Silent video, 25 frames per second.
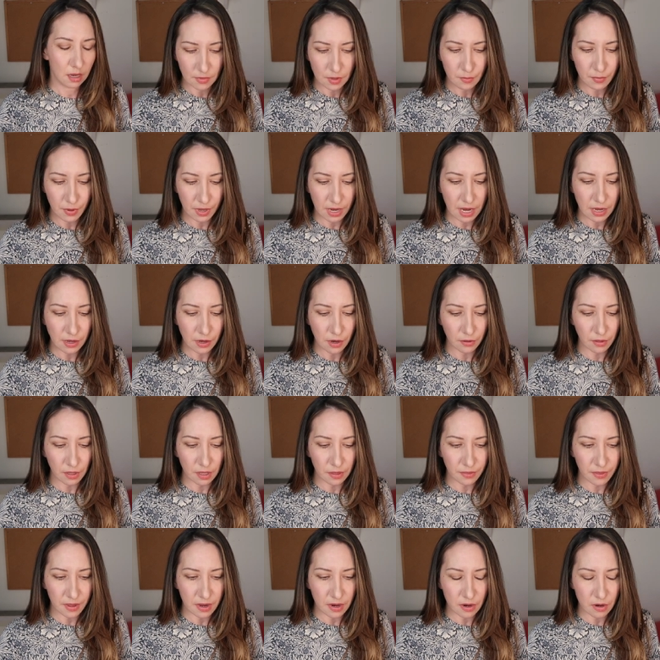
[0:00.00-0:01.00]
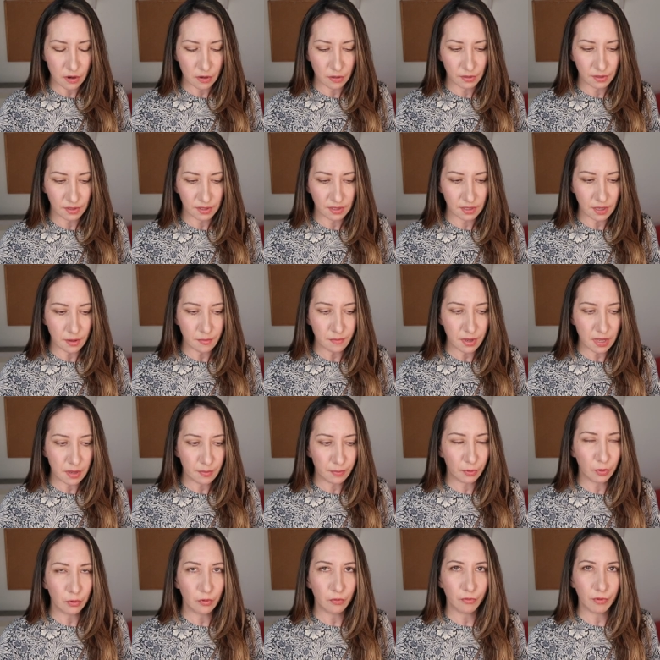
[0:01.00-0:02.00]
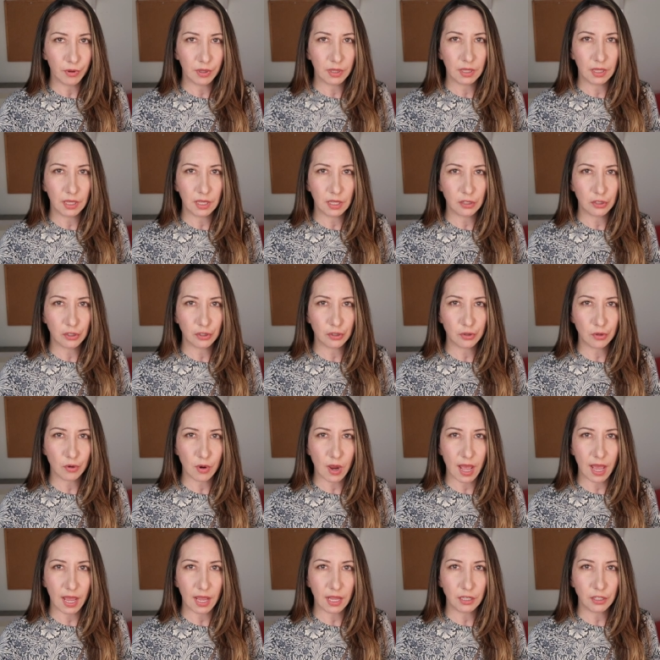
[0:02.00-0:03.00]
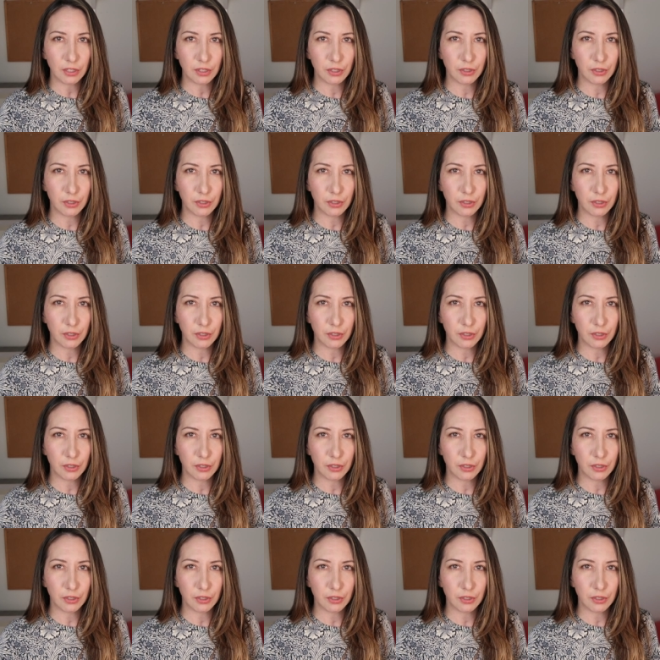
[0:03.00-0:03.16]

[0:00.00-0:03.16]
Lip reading: But I know that there's some people who really try